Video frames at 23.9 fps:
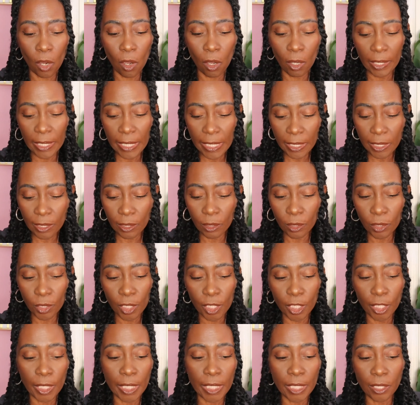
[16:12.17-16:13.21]
All these little
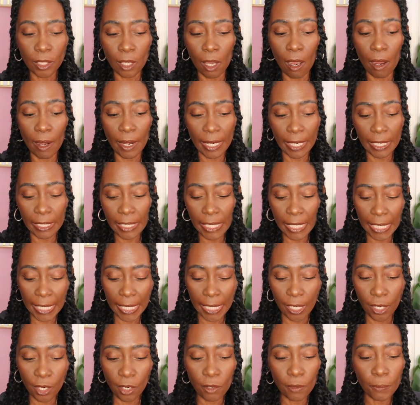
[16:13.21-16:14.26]
goodies are in
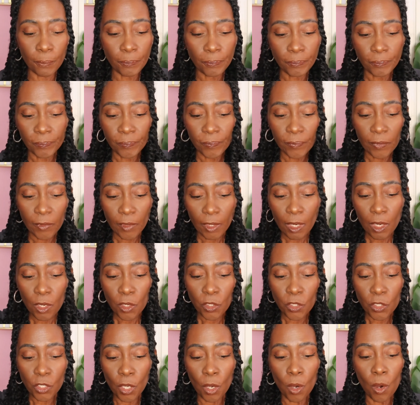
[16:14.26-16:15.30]
here.
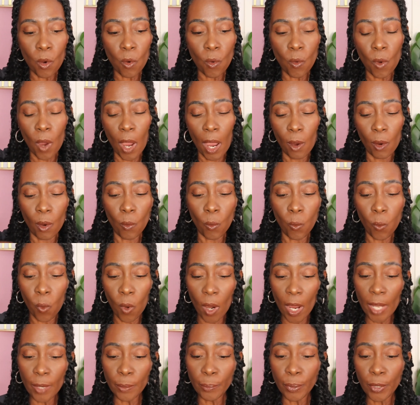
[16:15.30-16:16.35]
So
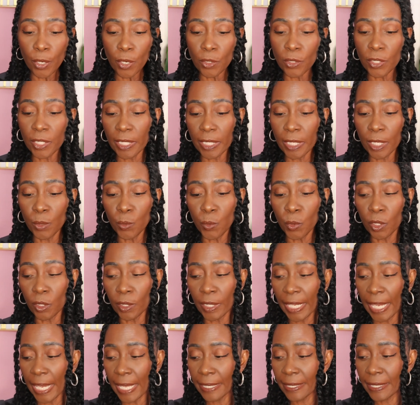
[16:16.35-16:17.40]
one person will
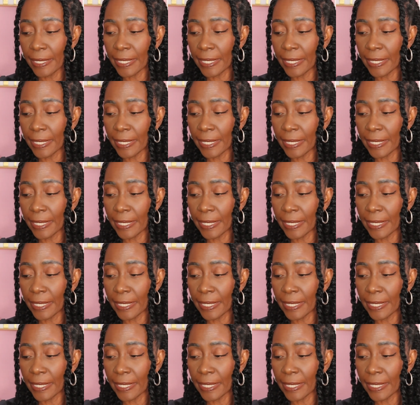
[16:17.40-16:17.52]
get,